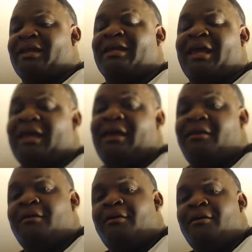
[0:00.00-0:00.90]
in
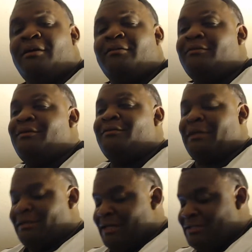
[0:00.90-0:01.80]
the
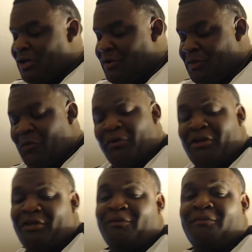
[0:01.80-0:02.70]
head. That's all they want
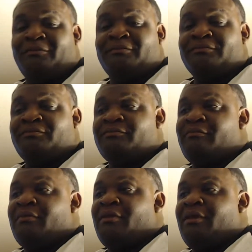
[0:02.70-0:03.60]
to do.
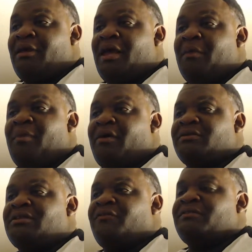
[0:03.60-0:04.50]
And
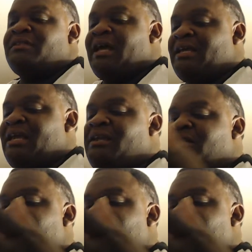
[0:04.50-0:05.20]
Microsoft is not getting into